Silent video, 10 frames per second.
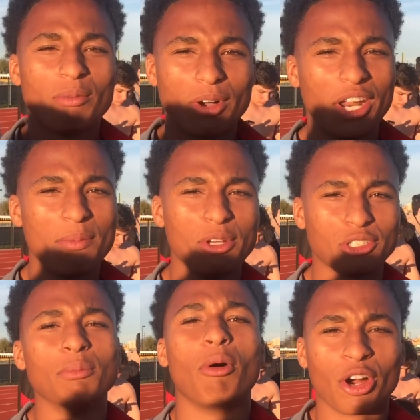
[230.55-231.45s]
My name
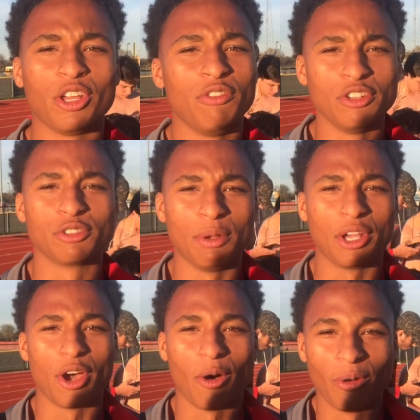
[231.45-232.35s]
is Barkevious
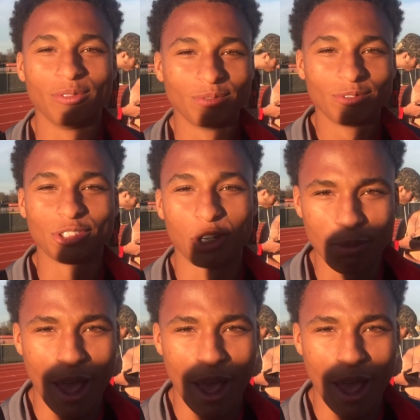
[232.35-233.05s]
Mingo, center